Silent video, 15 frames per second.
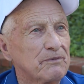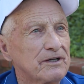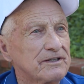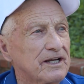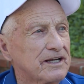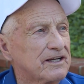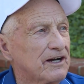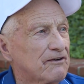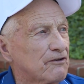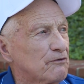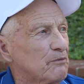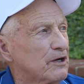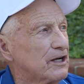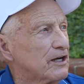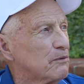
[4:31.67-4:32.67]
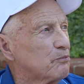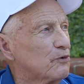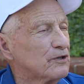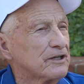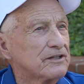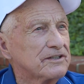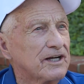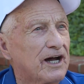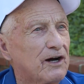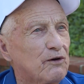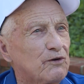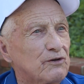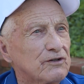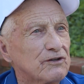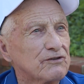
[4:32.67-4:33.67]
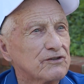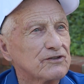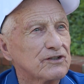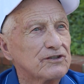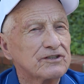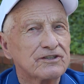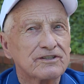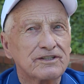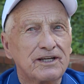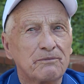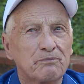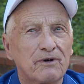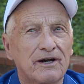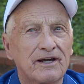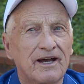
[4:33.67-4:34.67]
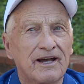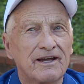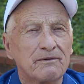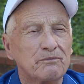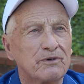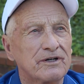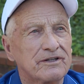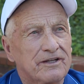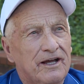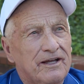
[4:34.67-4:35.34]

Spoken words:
and they covered me up with a towel, and it was a good sleep I had. But